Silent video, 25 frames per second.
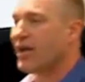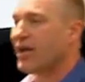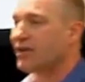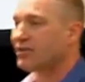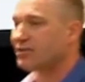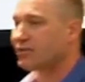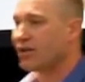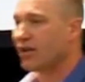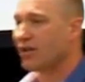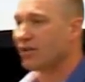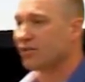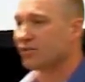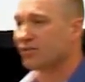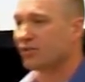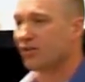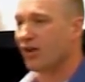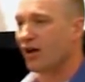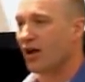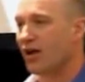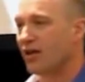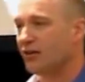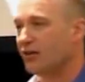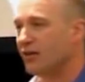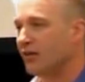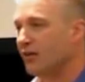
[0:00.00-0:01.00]
hectare
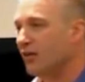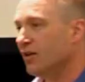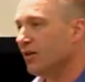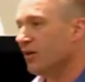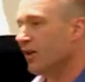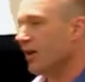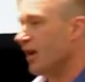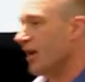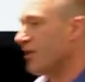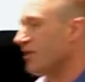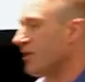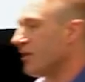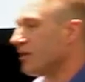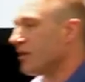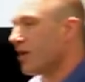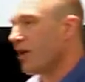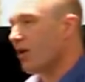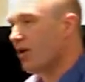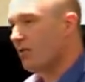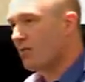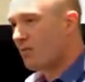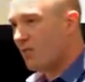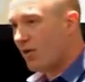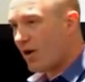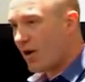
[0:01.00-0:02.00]
site and then
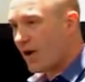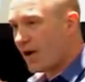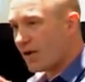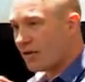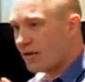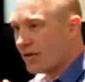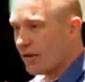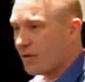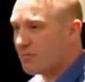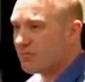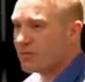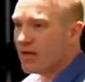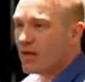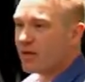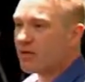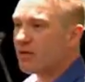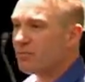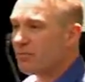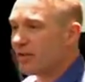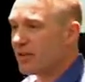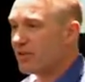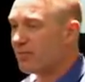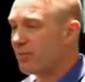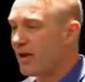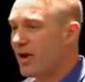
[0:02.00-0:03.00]
go and buy another
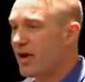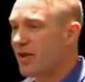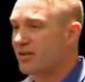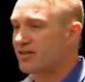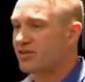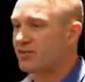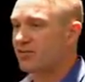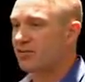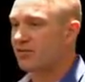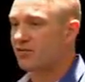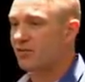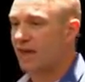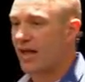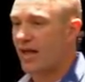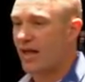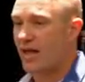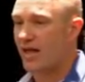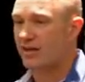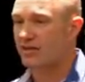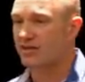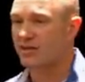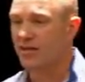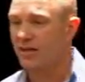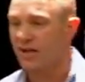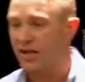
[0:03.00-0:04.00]
big parcel of
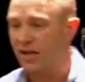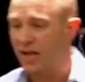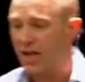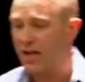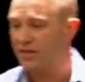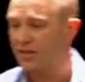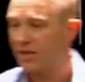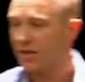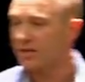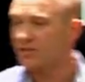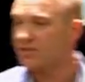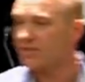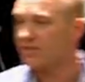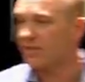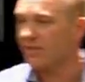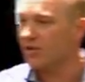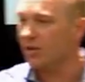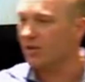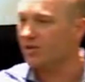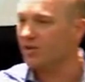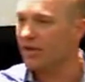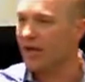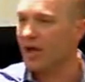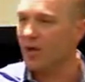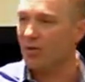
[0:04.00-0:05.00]
land, and they sit
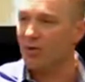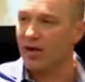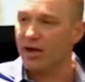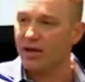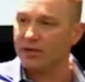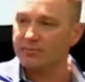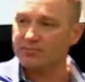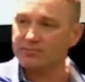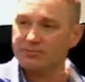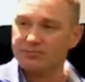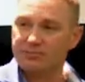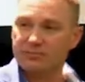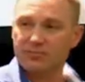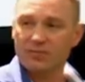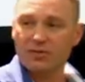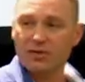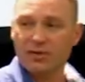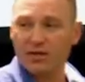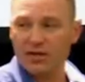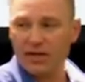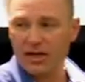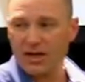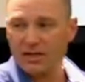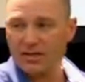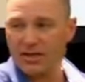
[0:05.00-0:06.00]
on that one
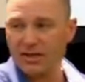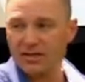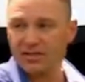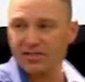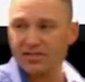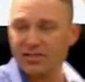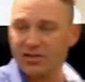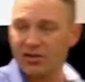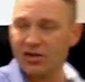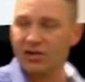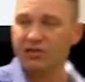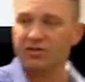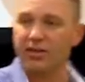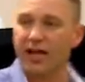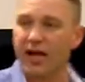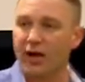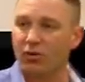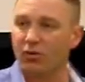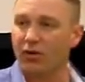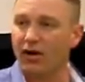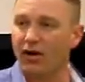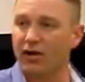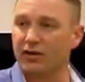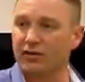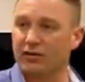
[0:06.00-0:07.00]
and they sit on that
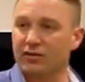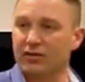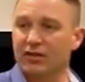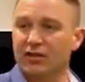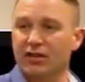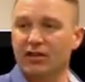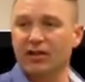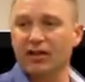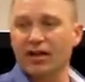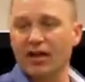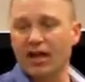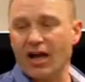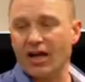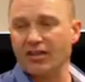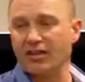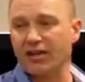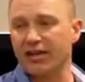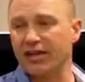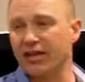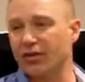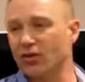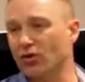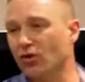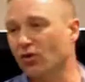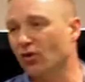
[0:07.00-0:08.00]
one and they
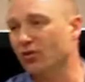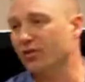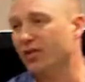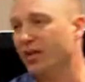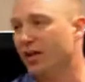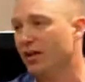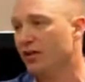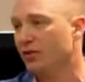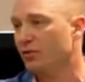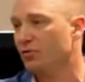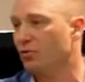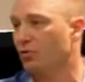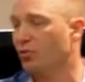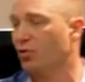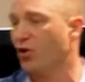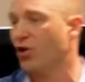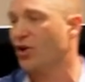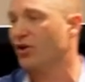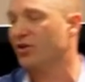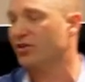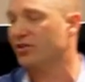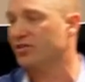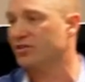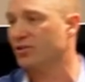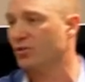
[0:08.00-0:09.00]
get all their
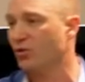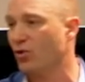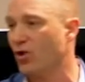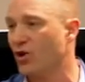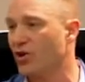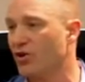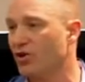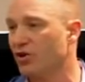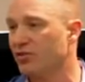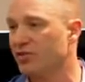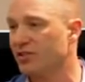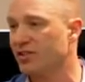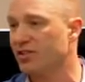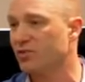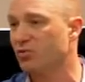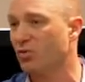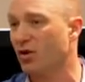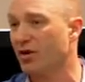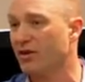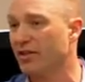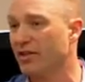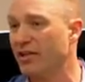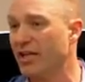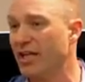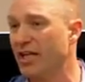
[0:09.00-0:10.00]
workers to work on this
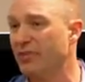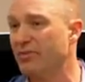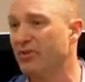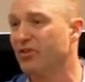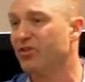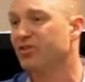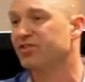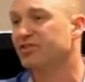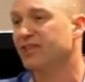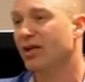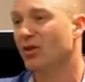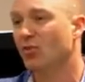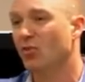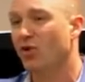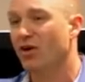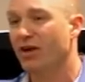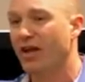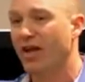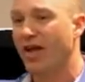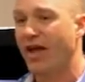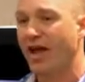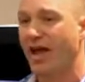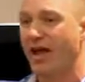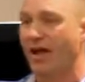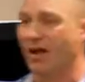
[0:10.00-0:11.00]
one here because they want
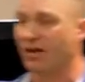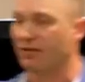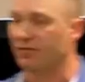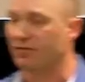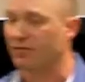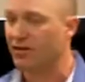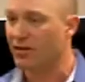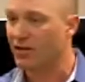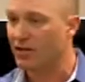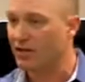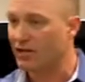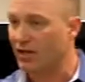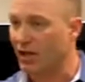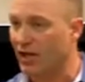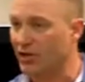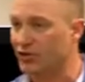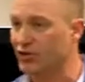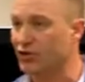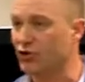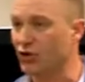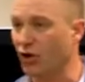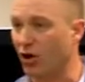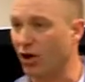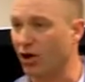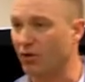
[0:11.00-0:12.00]
to have a
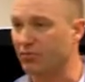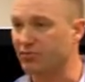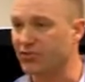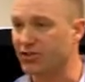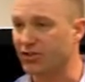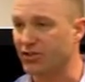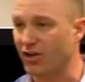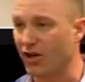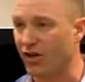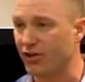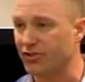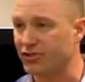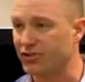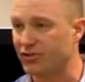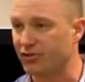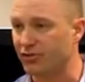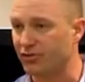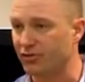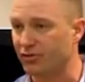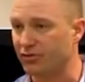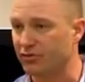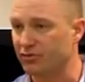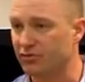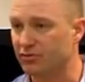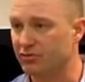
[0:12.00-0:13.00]
job to go
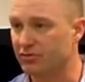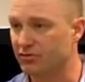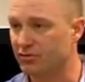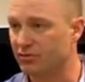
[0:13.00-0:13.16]
to